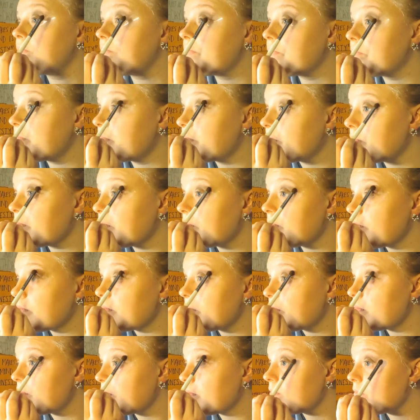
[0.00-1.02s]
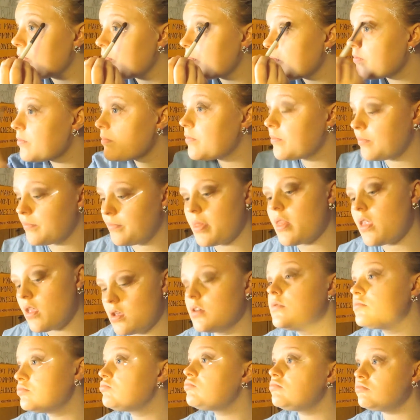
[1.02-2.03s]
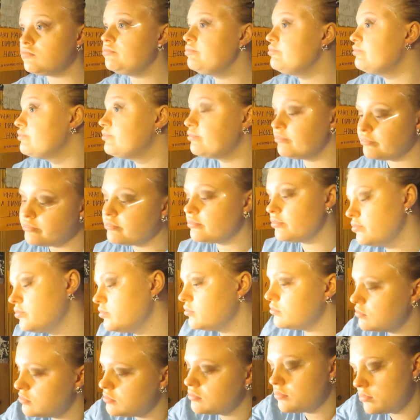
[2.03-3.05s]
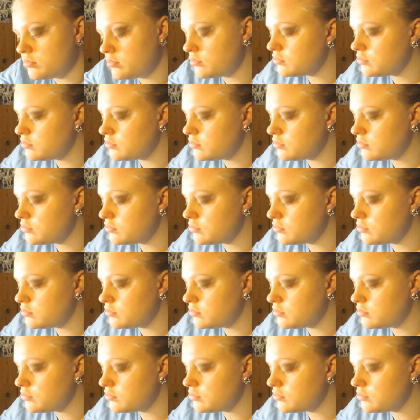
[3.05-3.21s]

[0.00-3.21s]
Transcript: harsh edges. And I am